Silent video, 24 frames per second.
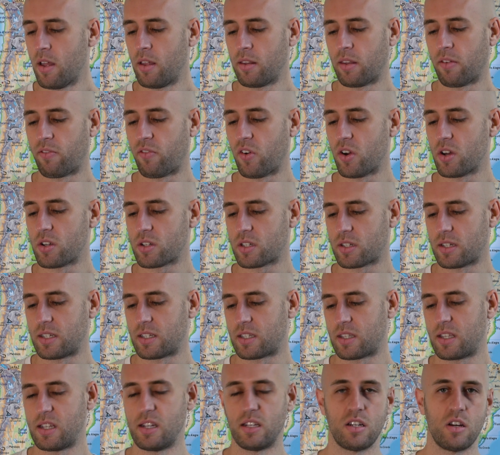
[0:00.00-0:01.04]
The first
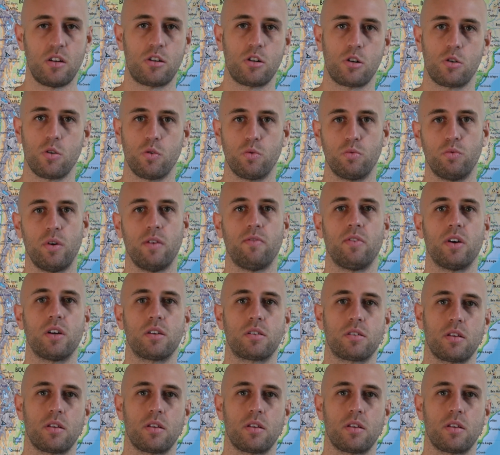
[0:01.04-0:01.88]
is the digital river.